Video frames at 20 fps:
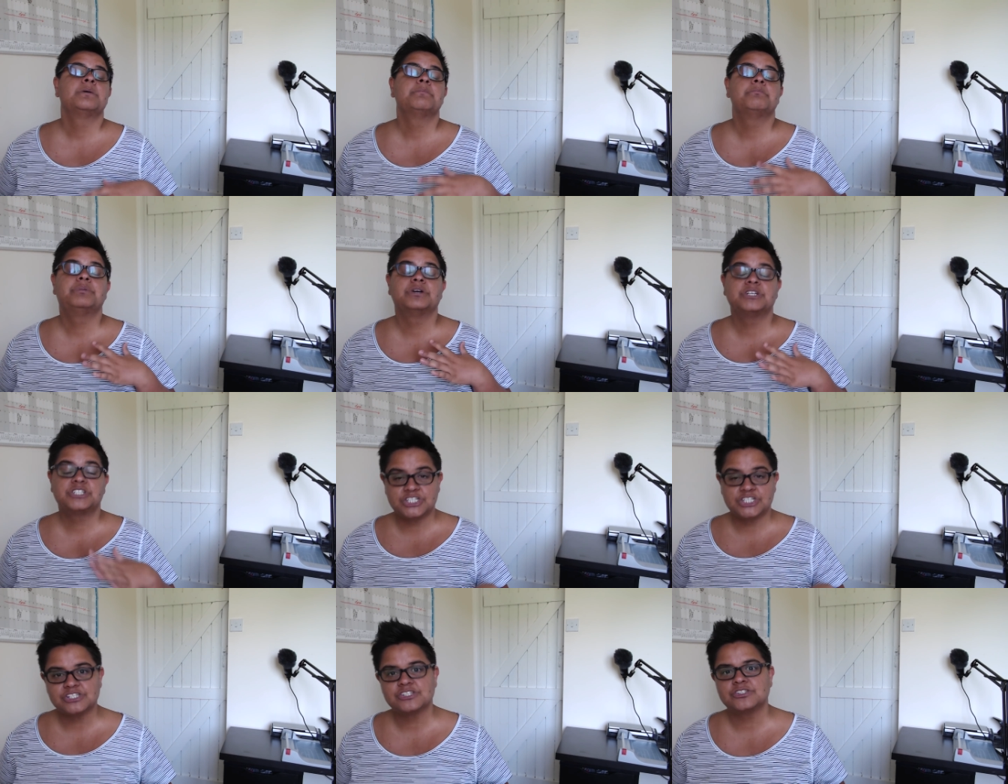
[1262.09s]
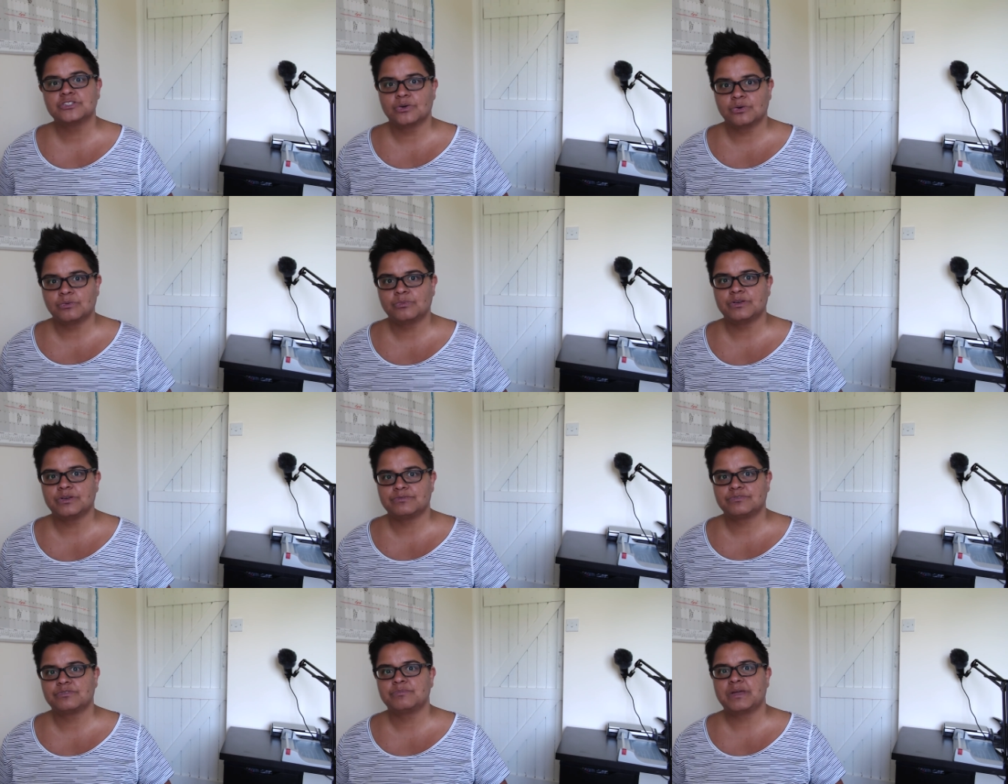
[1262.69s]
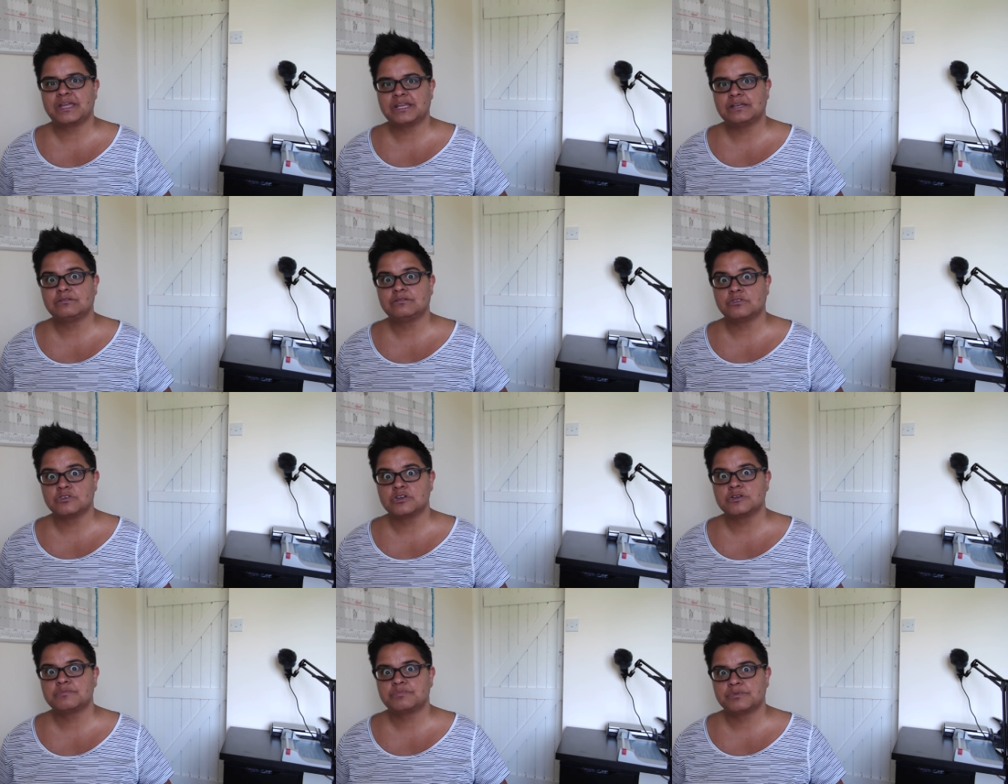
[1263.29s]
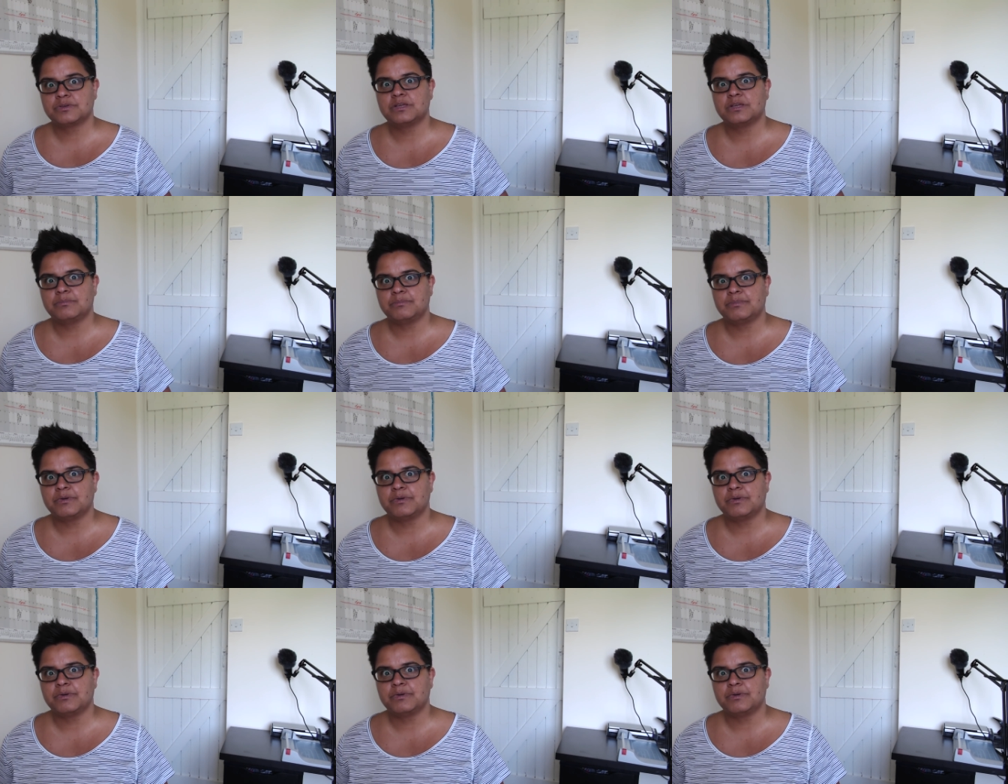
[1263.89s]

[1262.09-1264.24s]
but she's not with the main group in